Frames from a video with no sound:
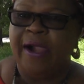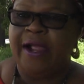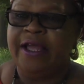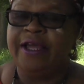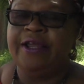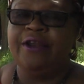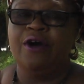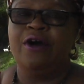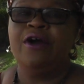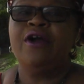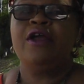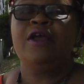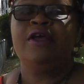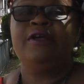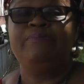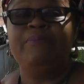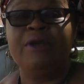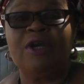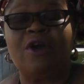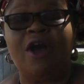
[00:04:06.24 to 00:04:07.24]
you know,
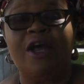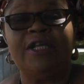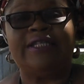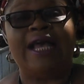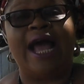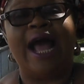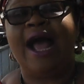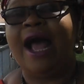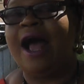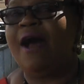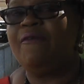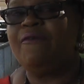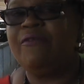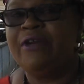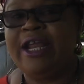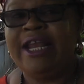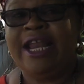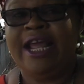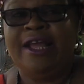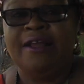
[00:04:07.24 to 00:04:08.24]
because I have
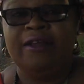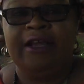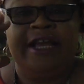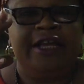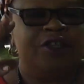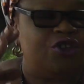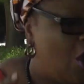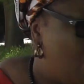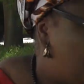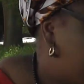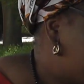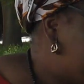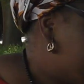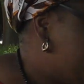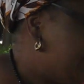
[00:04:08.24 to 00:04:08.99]
really touched